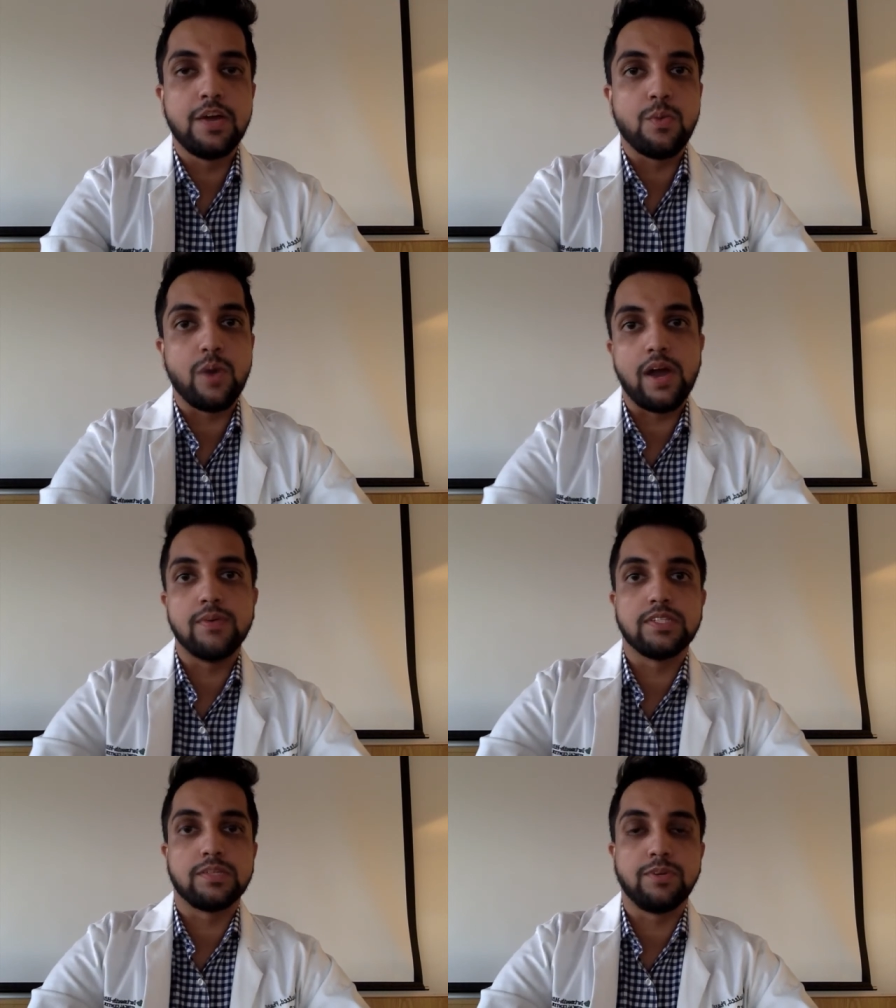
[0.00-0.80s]
where I
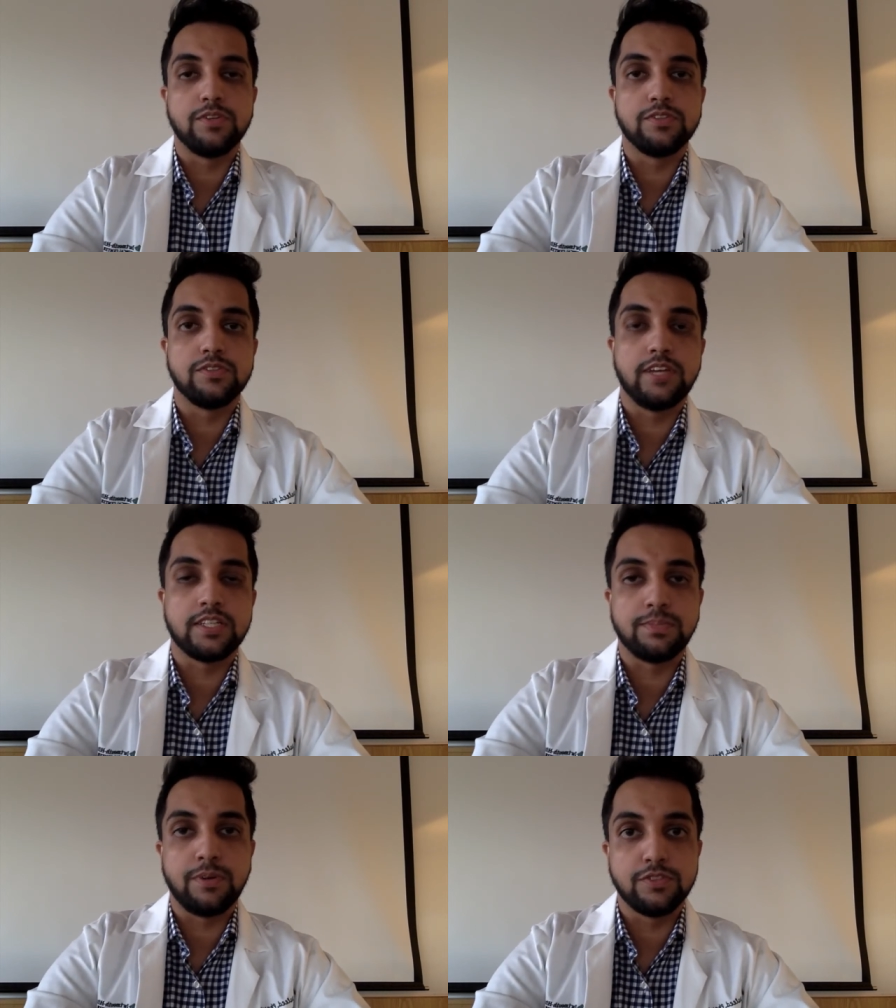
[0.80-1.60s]
was
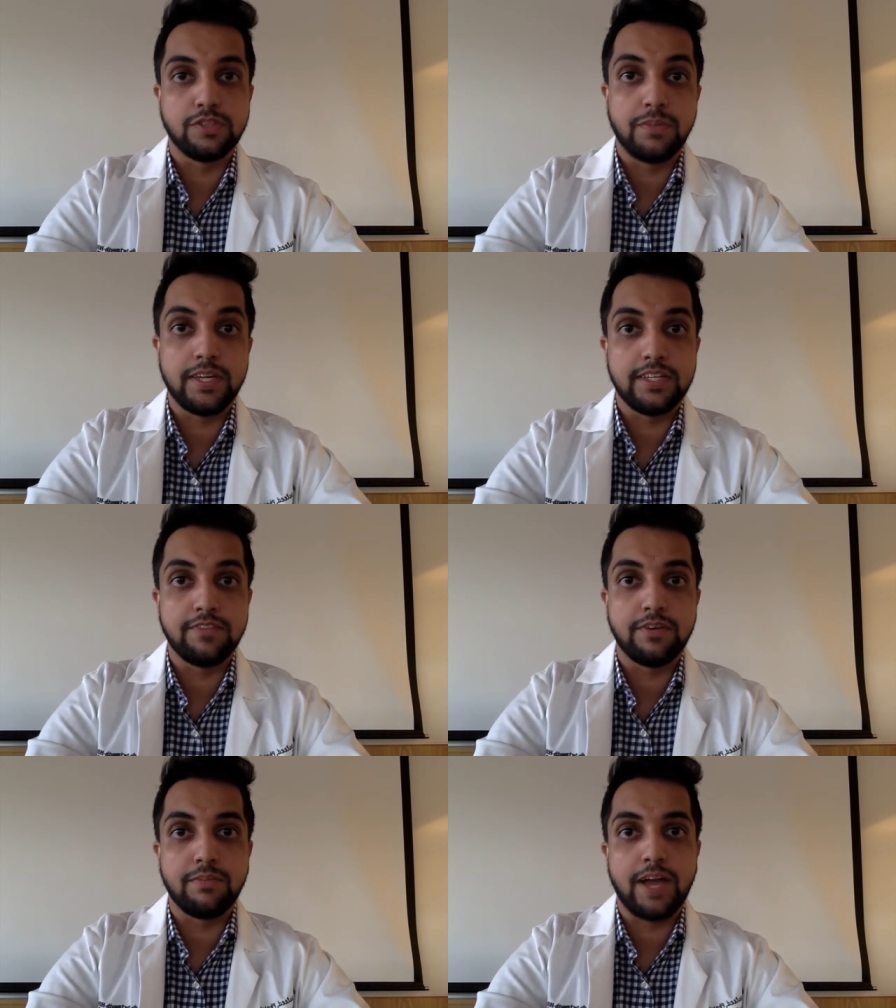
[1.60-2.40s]
exposed to many
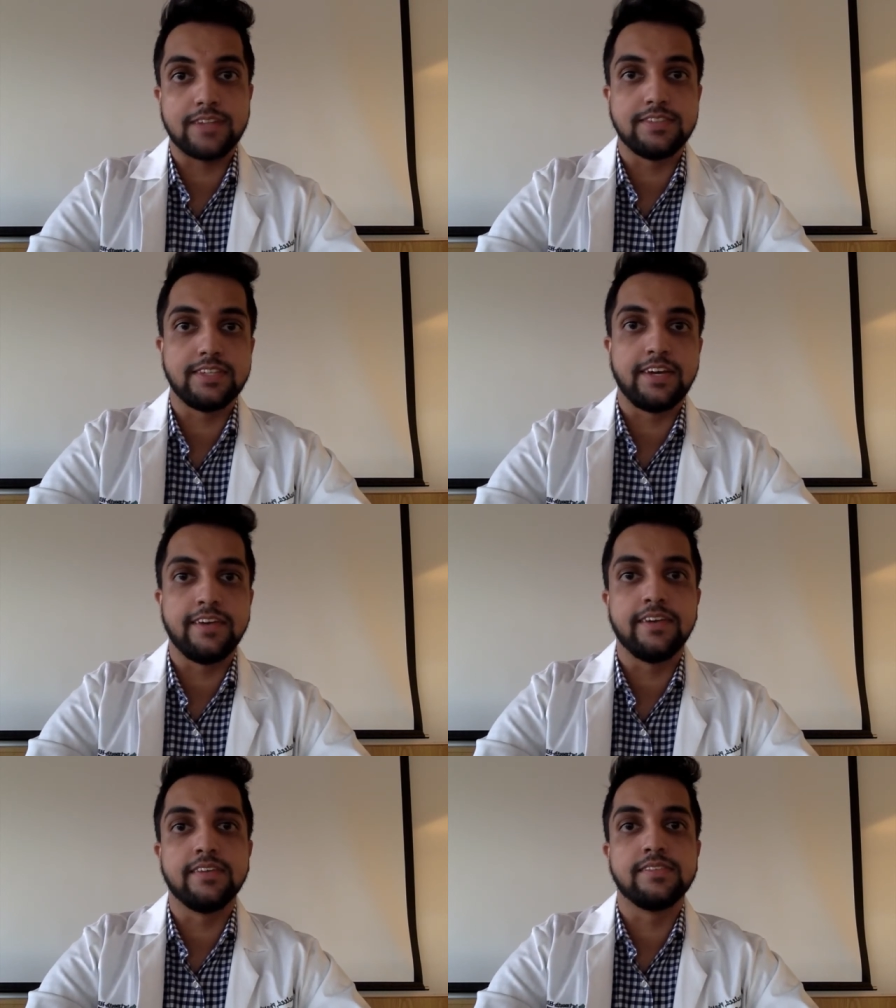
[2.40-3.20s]
different practice
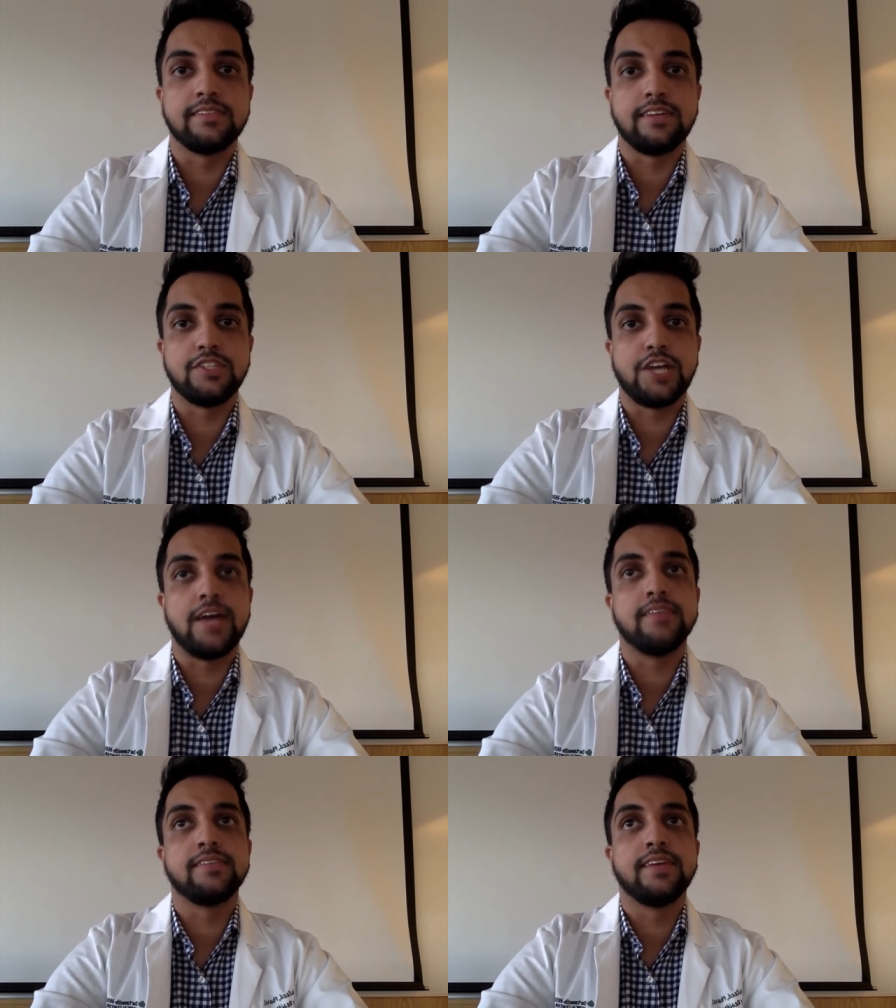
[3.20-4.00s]
areas such
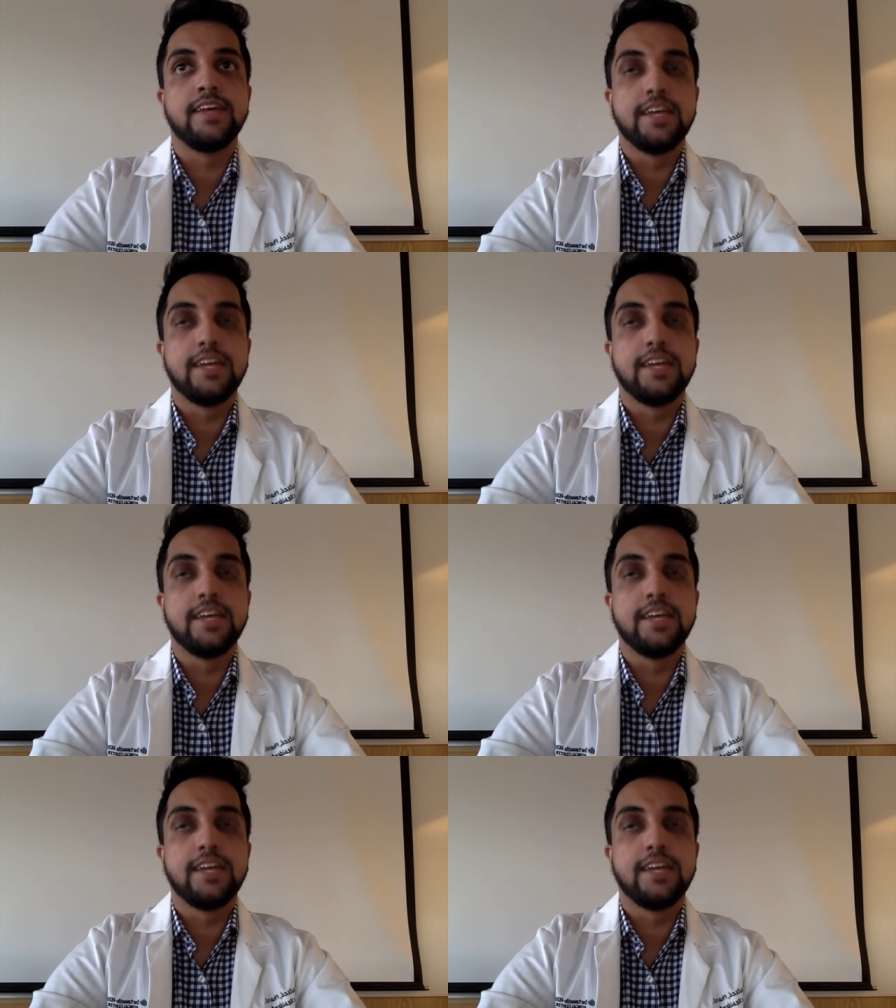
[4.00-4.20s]
as